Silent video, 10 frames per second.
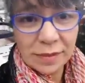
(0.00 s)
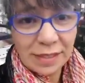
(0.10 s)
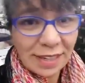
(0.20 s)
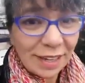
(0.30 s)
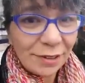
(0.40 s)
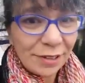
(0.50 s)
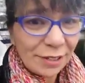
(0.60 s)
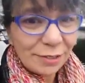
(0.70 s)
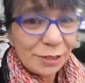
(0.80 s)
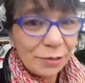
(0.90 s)
How are
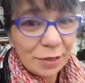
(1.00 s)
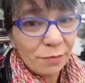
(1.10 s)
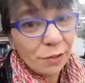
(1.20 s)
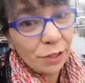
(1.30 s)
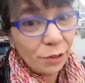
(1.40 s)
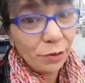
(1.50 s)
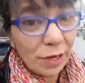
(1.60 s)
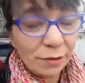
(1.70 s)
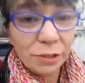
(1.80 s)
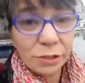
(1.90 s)
you showing up for you?
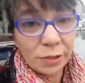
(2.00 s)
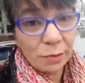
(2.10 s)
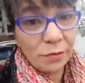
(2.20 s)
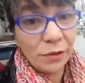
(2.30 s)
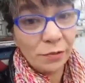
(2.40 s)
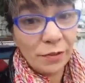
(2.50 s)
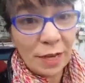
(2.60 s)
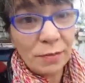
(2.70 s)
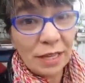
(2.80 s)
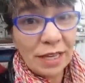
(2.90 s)
How are you showing up for your
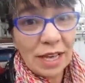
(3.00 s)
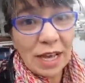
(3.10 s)
family?